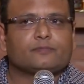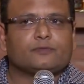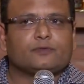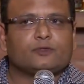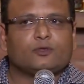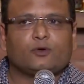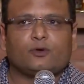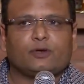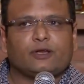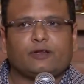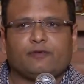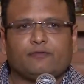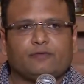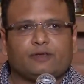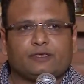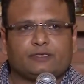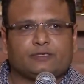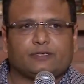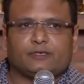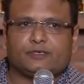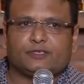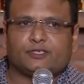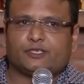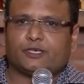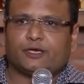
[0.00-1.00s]
Don't invest
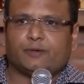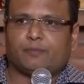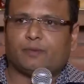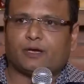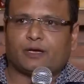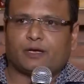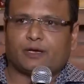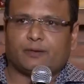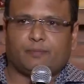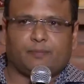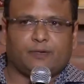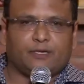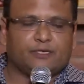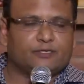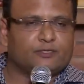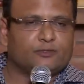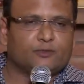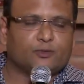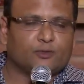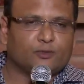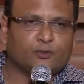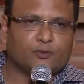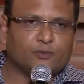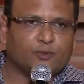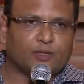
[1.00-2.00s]
in share market. Please
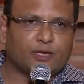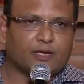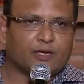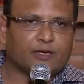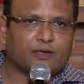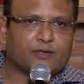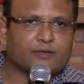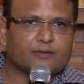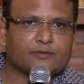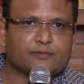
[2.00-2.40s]
don't do that.